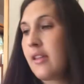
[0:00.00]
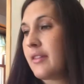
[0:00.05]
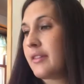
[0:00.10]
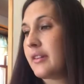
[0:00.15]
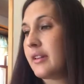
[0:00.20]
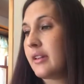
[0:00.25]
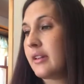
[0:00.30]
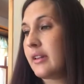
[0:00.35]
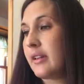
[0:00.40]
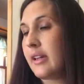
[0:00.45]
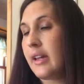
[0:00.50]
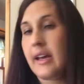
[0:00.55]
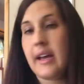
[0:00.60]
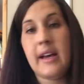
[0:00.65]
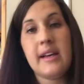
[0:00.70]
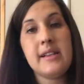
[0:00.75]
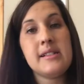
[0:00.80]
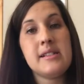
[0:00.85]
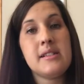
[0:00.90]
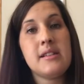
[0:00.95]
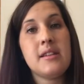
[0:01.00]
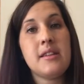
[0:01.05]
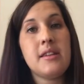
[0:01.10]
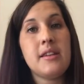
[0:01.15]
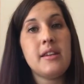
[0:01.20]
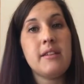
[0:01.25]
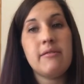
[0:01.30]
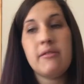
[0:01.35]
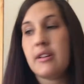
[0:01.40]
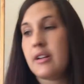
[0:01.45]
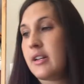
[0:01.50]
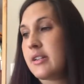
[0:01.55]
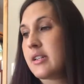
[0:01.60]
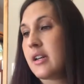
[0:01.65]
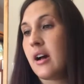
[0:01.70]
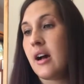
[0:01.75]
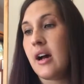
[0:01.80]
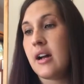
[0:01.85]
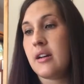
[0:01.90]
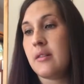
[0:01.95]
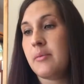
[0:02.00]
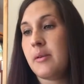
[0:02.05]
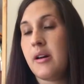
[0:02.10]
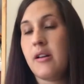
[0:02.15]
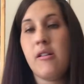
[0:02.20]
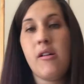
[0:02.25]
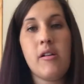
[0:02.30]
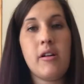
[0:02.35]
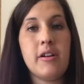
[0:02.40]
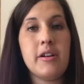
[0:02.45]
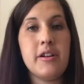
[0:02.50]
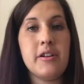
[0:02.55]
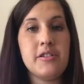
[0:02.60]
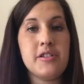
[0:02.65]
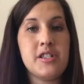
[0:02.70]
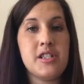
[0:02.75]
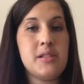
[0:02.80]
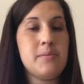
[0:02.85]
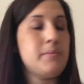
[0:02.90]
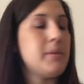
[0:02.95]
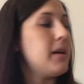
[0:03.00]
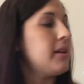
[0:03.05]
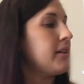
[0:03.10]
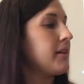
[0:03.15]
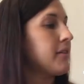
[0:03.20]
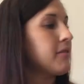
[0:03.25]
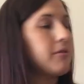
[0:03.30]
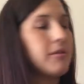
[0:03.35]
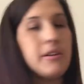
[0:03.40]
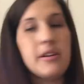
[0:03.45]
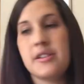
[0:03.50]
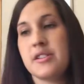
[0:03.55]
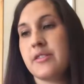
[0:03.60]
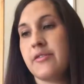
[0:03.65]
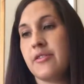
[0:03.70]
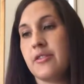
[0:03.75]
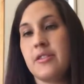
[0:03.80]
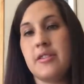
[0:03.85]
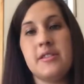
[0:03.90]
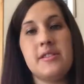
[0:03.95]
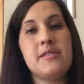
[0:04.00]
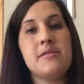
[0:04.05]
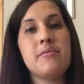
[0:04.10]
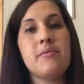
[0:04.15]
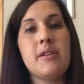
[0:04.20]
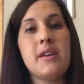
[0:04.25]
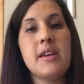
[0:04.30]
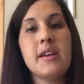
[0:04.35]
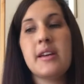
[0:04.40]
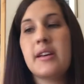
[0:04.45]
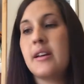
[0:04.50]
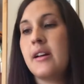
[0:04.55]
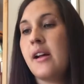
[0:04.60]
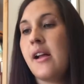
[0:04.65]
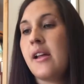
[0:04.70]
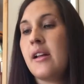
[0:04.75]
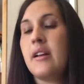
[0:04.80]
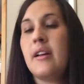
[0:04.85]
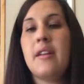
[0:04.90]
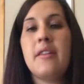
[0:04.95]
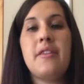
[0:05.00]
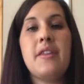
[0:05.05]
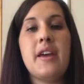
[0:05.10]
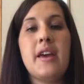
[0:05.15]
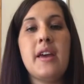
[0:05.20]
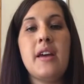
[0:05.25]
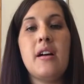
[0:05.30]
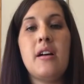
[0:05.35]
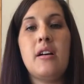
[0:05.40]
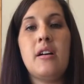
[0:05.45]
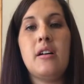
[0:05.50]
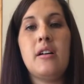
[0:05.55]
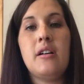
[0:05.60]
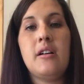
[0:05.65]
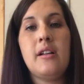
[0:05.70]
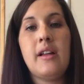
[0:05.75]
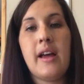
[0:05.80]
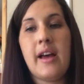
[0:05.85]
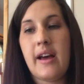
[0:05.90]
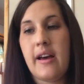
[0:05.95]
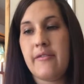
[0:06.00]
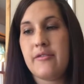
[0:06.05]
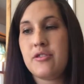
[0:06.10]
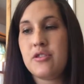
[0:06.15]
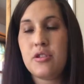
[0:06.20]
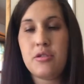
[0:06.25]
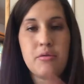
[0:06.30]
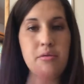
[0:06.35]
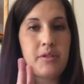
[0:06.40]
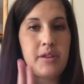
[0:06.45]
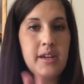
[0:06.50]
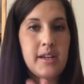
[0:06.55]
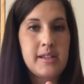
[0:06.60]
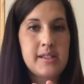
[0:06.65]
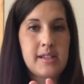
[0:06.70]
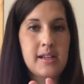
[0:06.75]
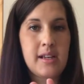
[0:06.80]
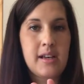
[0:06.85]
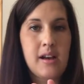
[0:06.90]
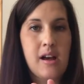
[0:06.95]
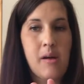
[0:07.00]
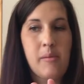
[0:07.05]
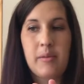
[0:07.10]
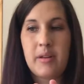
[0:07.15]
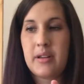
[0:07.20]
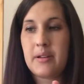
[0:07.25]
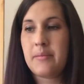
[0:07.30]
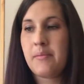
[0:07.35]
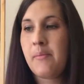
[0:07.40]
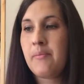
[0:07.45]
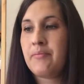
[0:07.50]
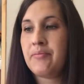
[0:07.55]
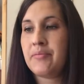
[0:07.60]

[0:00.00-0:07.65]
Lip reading: The last thing we're going to talk about are your spelling words for this week. They all have 2 things in common.